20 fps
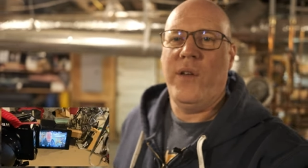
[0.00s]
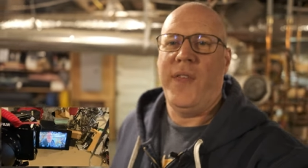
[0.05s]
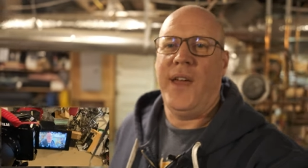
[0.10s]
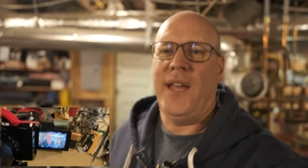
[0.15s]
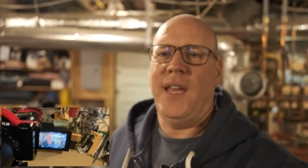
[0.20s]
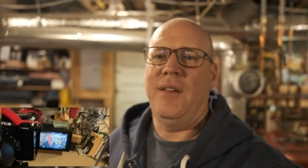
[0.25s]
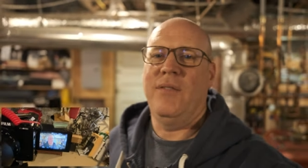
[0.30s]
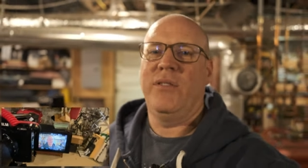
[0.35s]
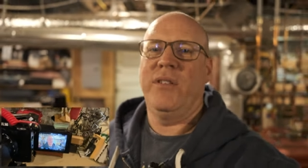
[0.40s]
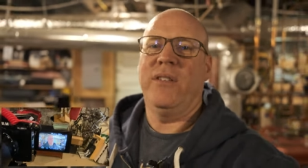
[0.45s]

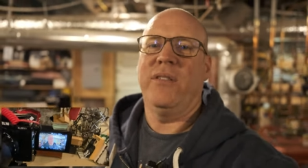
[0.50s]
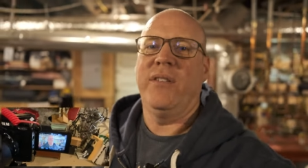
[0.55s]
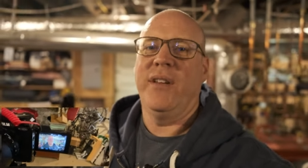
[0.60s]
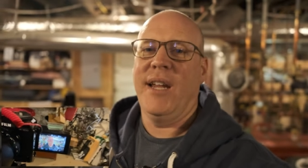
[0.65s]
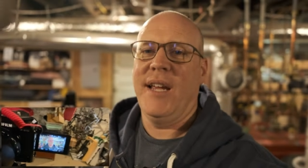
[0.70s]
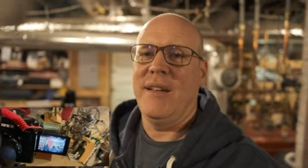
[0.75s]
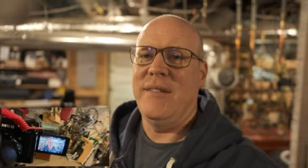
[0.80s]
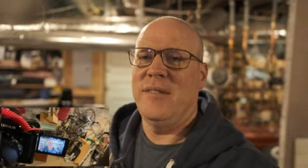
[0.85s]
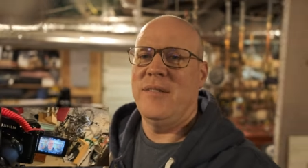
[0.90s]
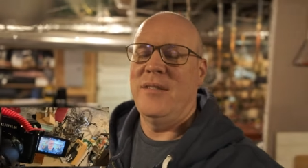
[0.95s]
That gives us a
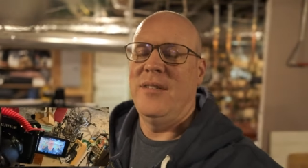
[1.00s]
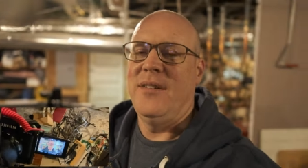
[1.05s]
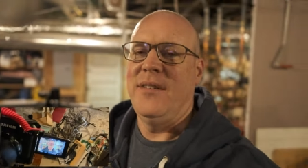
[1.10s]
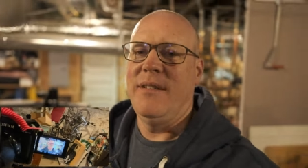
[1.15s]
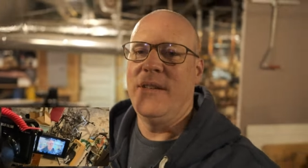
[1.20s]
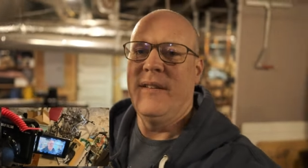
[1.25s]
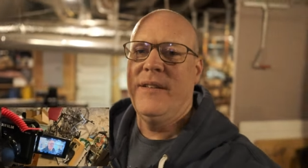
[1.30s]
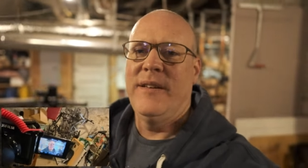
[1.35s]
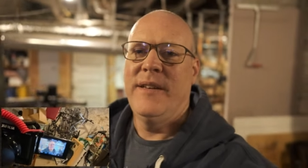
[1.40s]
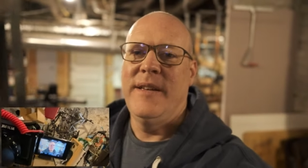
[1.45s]
nice
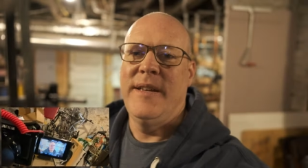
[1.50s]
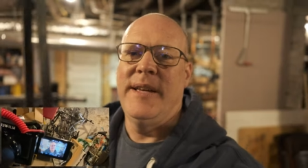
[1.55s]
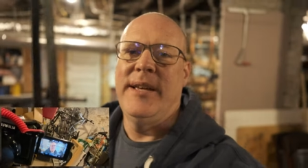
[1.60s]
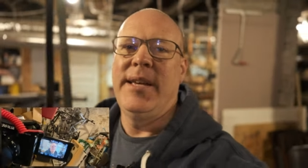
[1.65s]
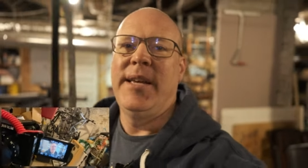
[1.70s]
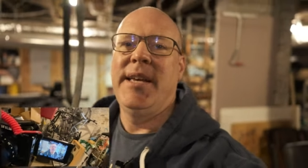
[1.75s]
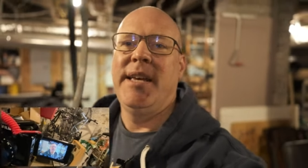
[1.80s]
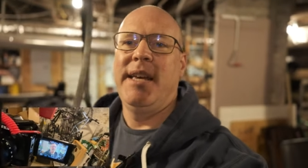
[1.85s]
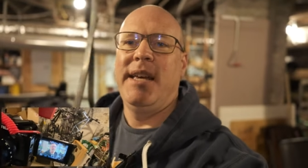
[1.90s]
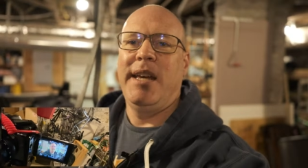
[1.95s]

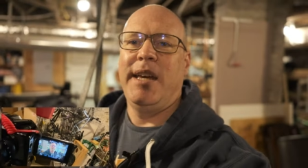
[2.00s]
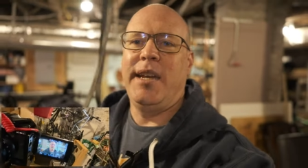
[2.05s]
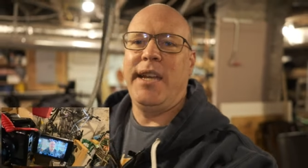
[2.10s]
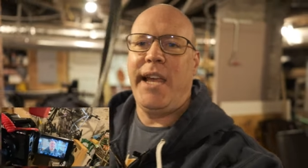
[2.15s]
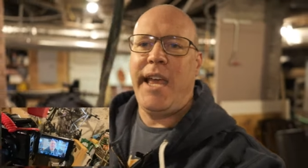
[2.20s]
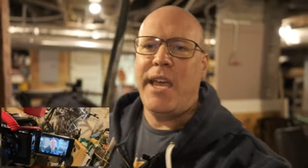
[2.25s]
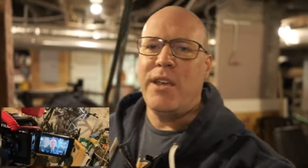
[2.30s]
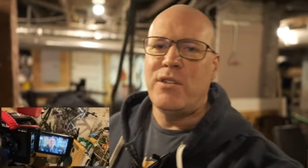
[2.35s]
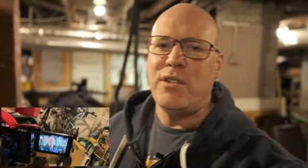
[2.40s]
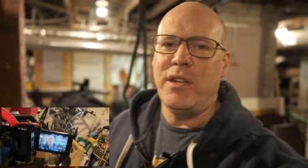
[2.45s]

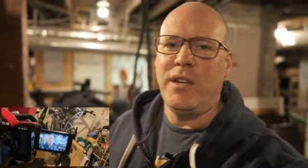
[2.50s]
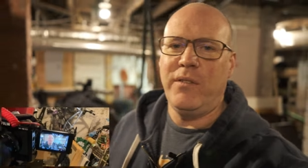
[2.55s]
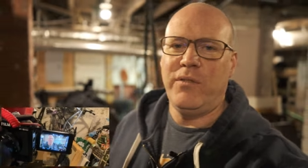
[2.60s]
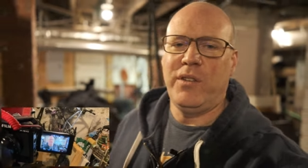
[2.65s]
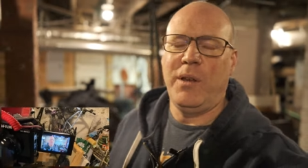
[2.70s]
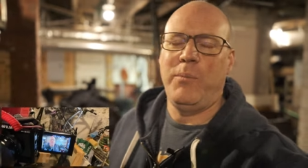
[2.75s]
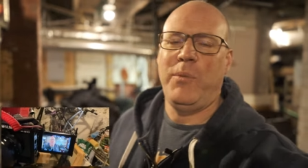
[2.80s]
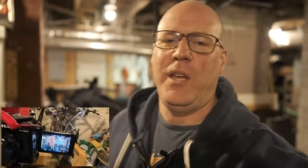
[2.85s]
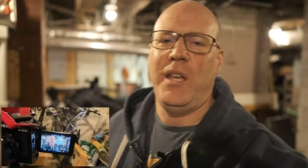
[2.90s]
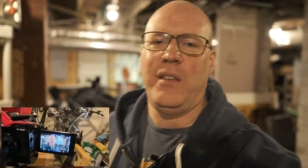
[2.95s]
indication if
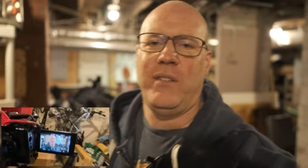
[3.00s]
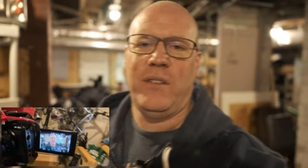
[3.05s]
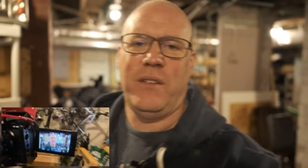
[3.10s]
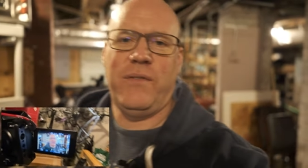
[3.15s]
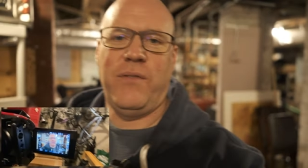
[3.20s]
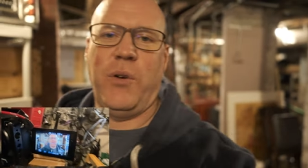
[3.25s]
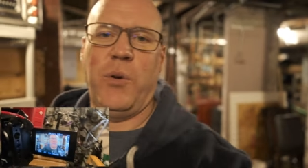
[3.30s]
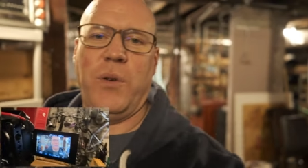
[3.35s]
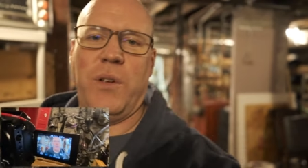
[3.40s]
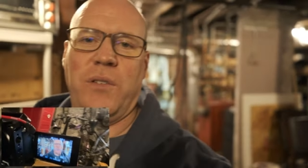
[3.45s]
something is in
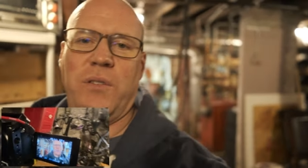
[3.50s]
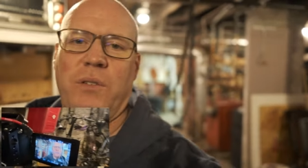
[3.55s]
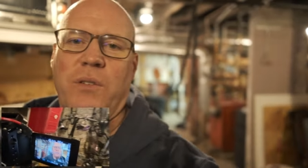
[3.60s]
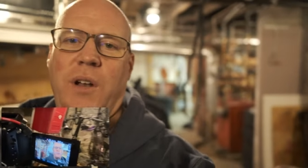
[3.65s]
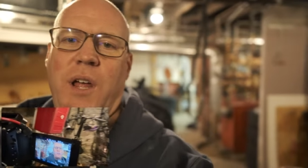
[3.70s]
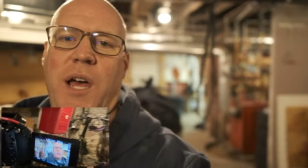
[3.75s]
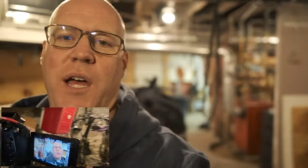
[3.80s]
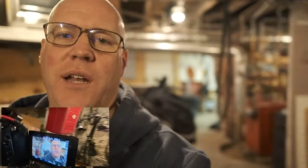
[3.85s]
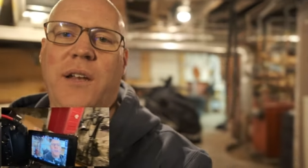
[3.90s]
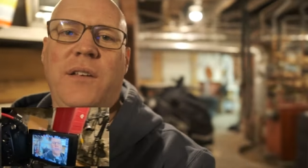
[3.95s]
focus or
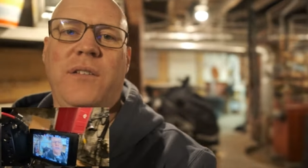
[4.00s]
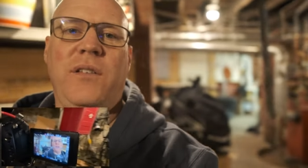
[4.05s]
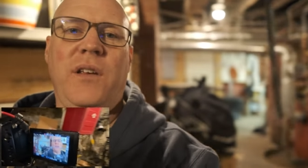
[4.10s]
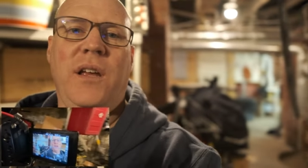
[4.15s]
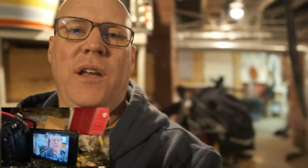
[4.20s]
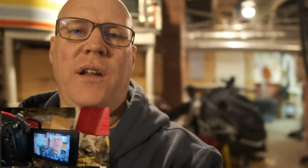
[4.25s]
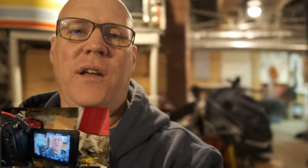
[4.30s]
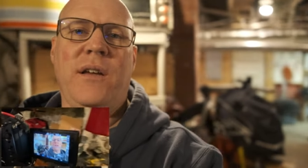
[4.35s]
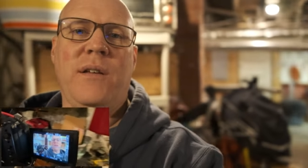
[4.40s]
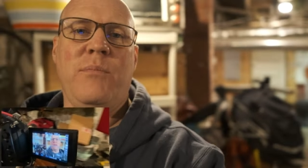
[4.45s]
not because you
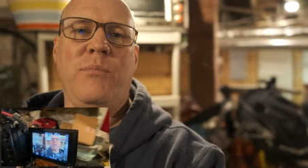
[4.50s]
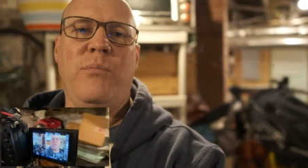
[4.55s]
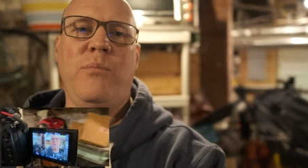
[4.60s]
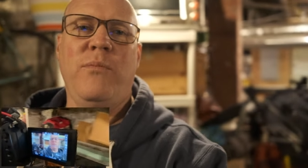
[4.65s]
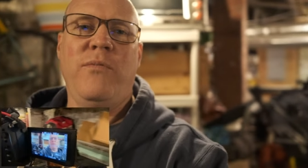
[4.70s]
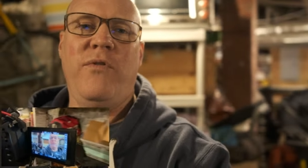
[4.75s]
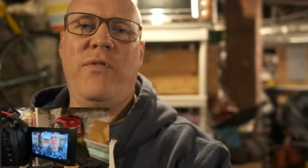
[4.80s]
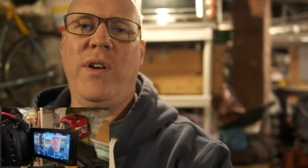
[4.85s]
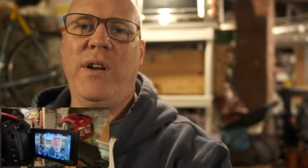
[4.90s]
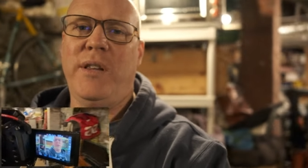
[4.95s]
got a
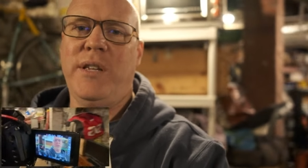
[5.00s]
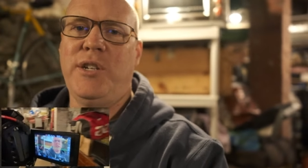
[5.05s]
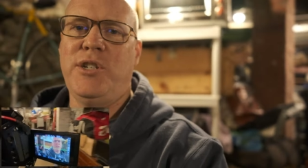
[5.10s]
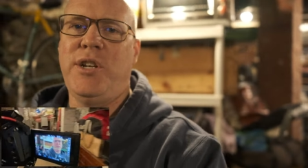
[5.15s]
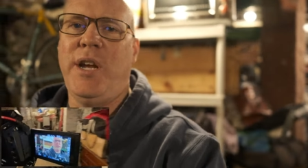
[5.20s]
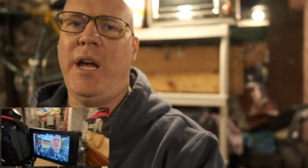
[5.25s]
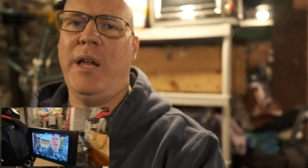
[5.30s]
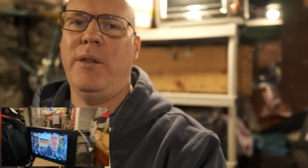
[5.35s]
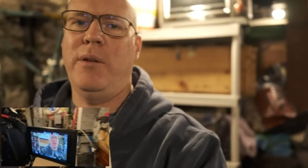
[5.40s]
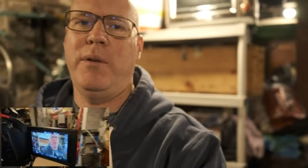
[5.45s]
fairly
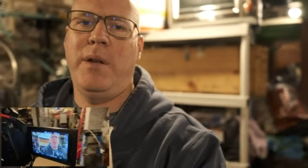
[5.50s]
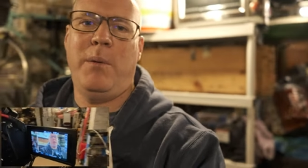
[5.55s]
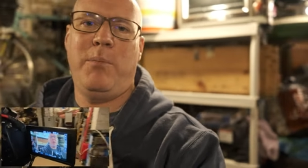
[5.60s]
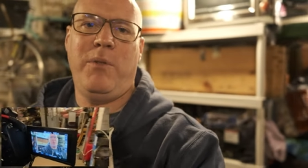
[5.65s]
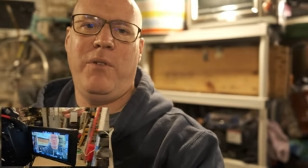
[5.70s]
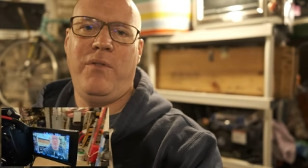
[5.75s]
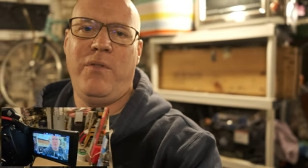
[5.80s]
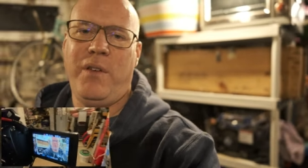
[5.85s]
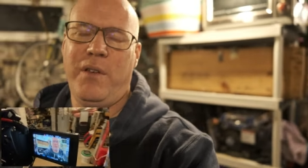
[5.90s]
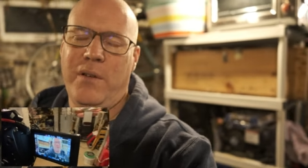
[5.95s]
shallow depth
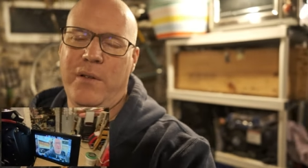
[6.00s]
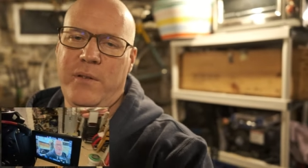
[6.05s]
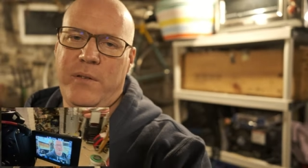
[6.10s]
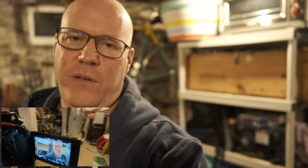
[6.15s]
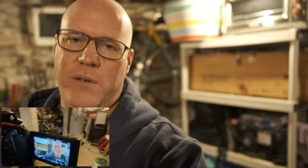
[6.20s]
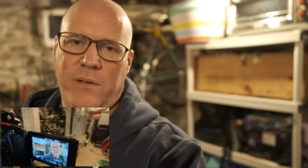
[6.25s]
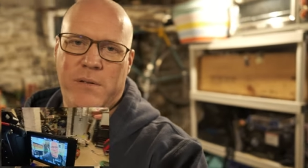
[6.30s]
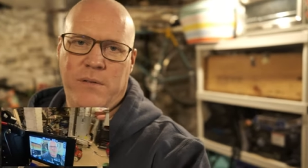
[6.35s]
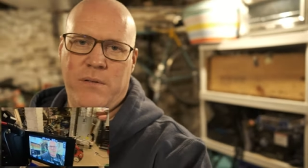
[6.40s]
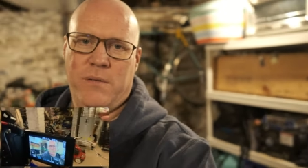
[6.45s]
of field.